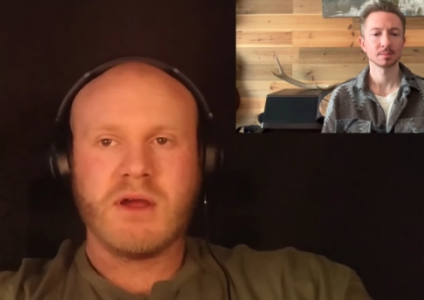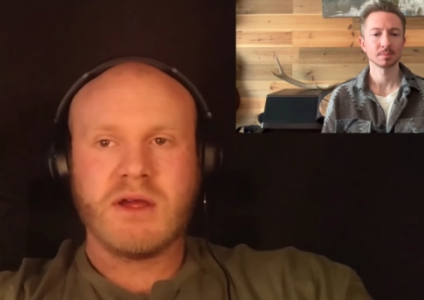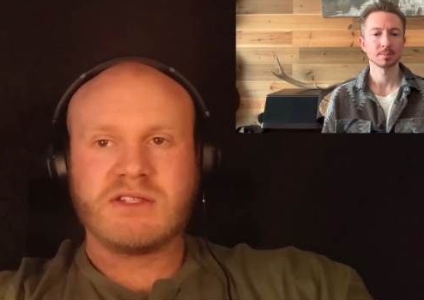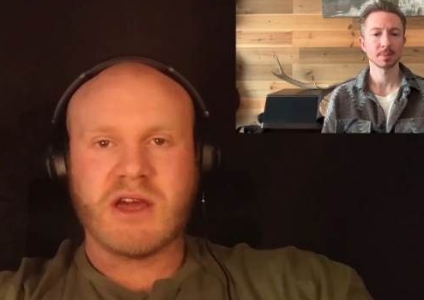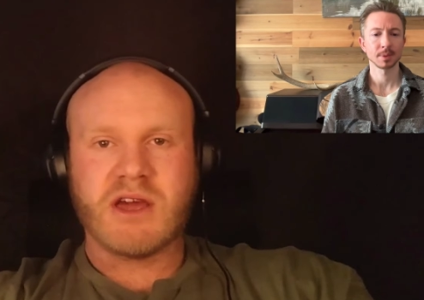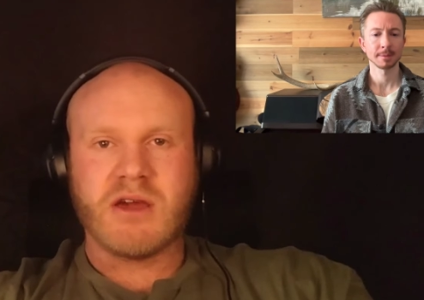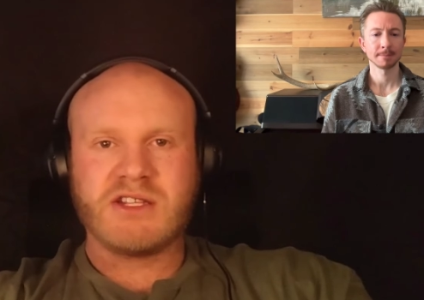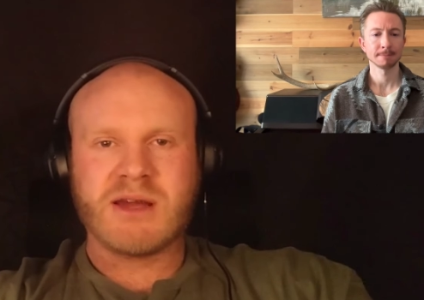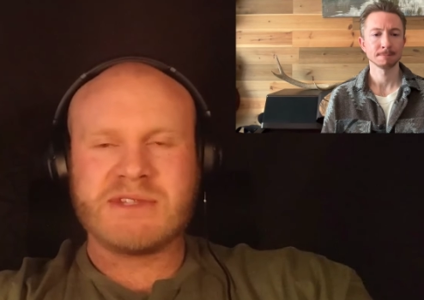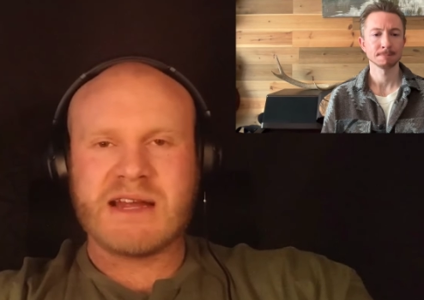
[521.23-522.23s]
Speaker 1: So it just
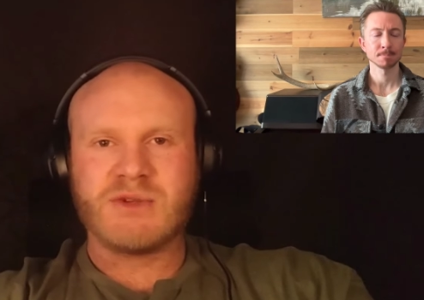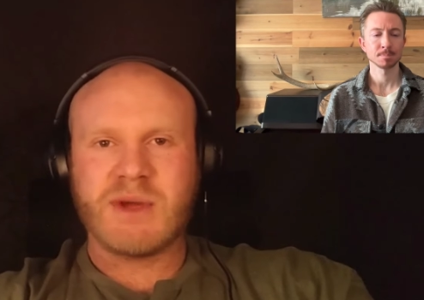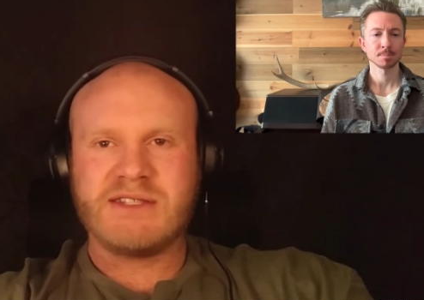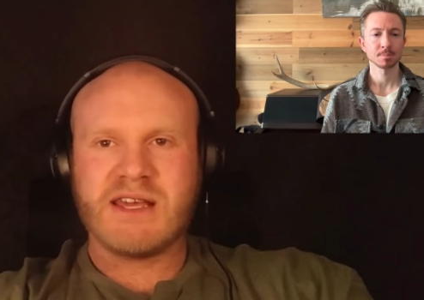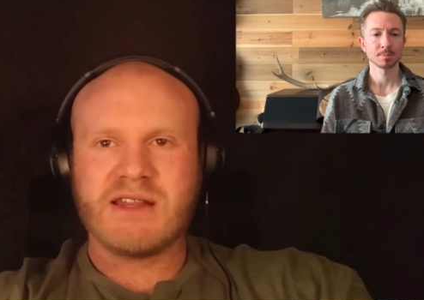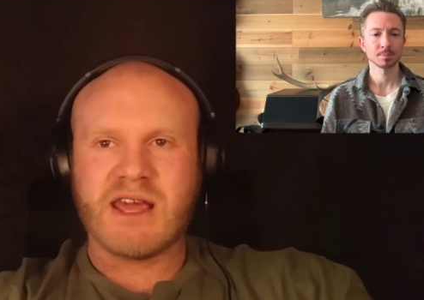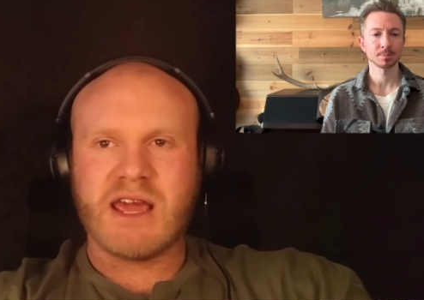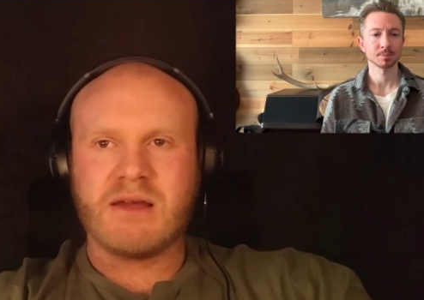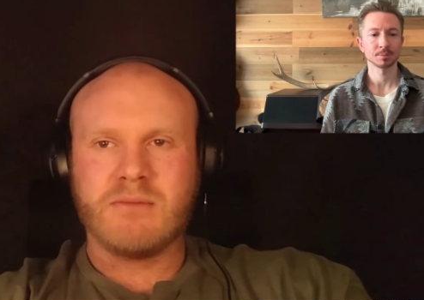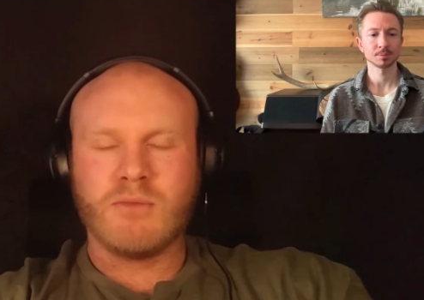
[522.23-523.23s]
comes down to eating
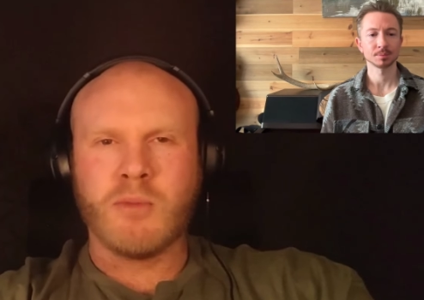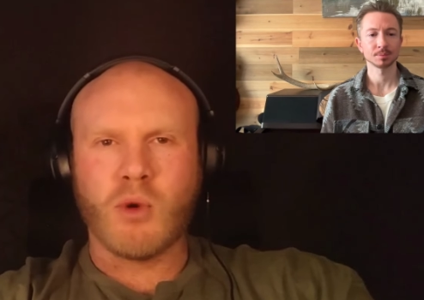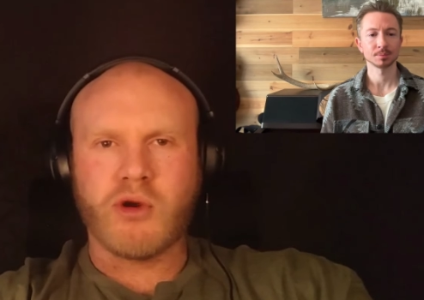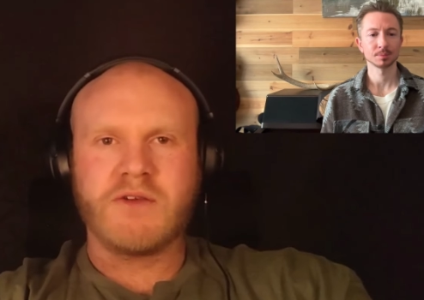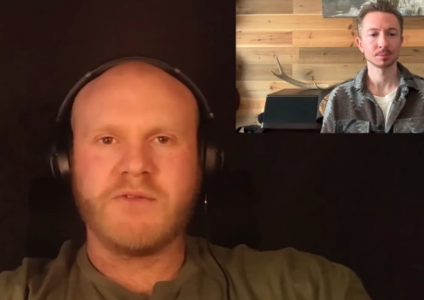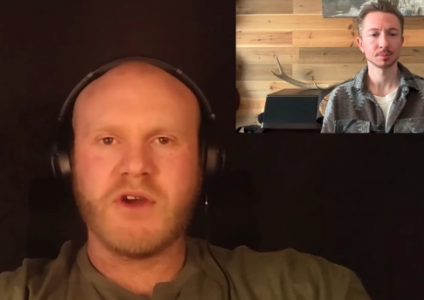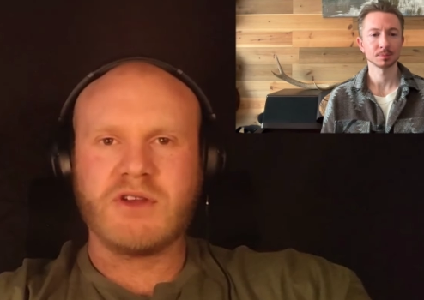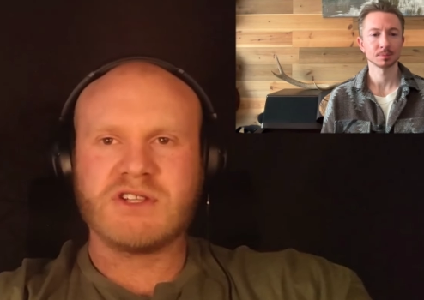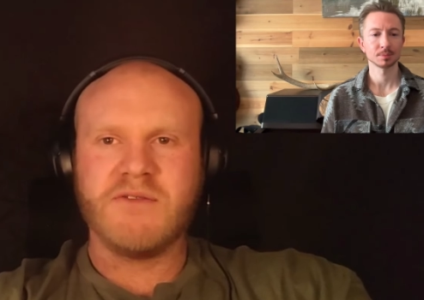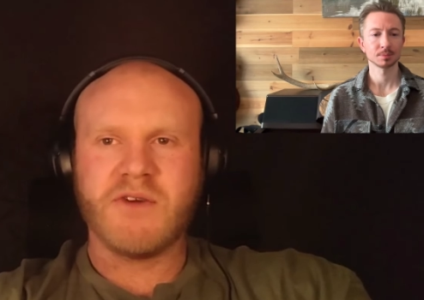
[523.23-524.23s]
the more boring
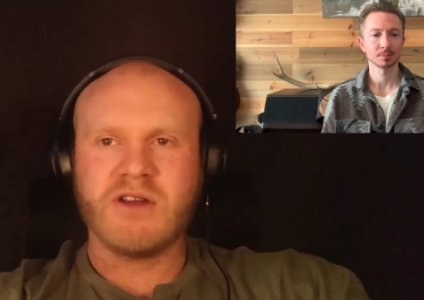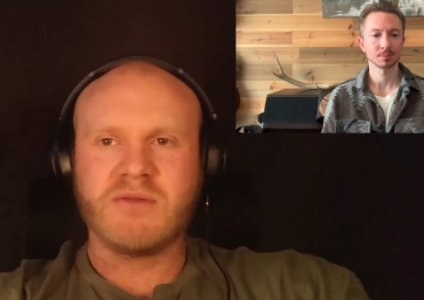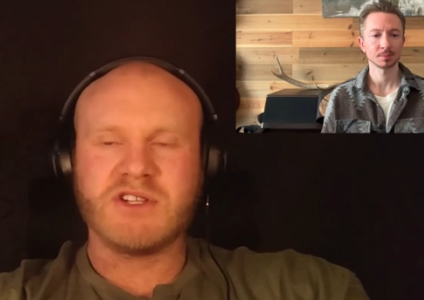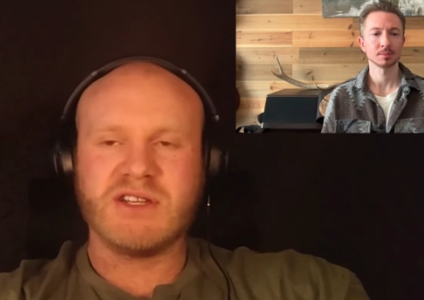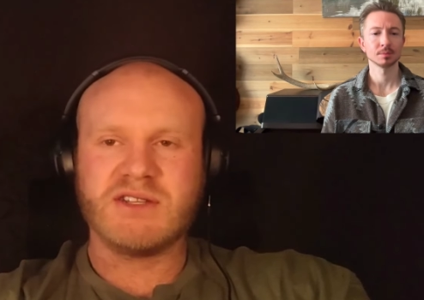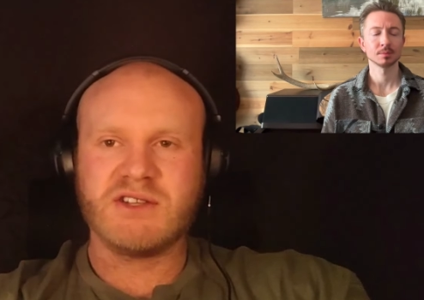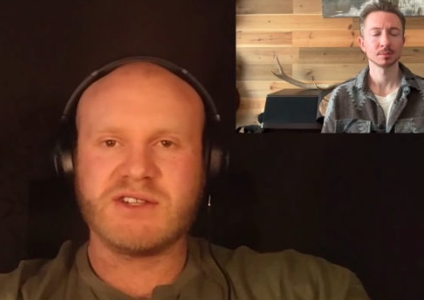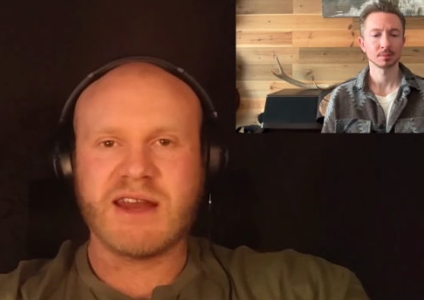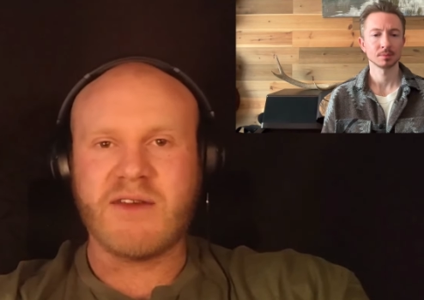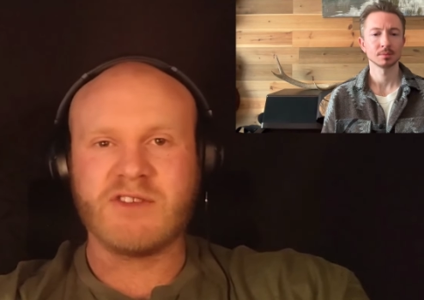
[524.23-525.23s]
foods, I find, which is just
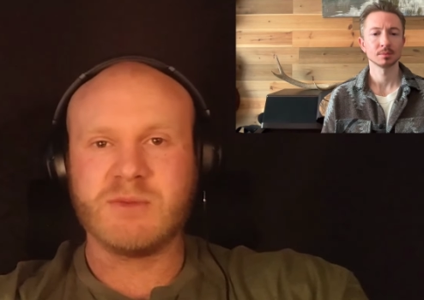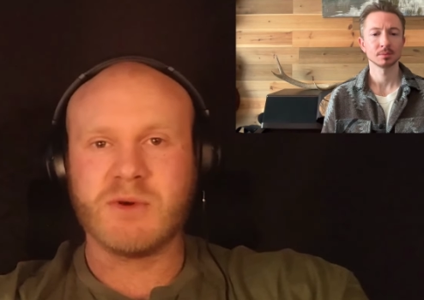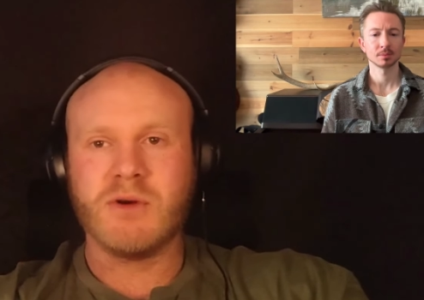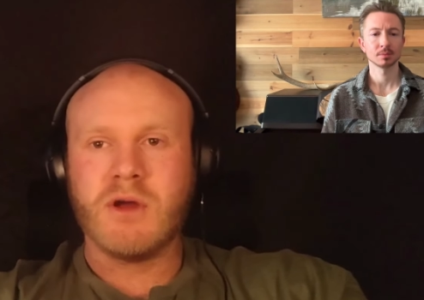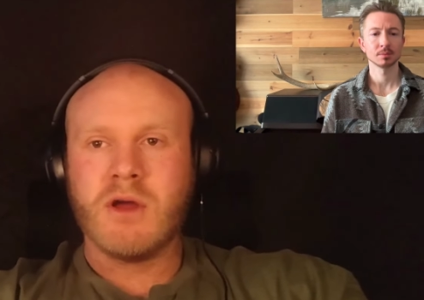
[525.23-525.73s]
inevitable.